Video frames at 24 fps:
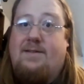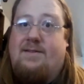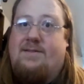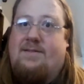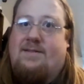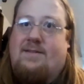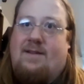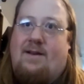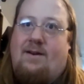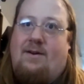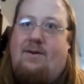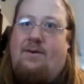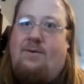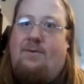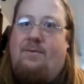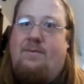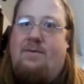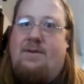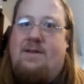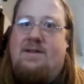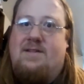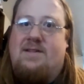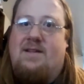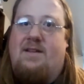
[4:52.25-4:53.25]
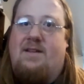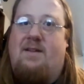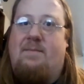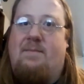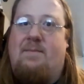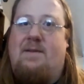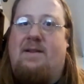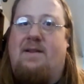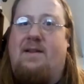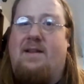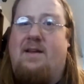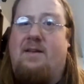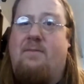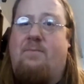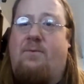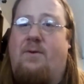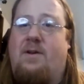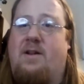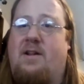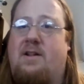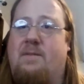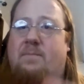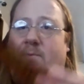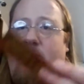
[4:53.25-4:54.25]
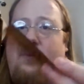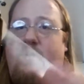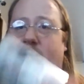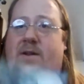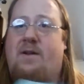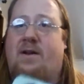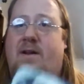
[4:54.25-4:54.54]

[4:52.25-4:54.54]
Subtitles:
So it's a little bit unpredictable what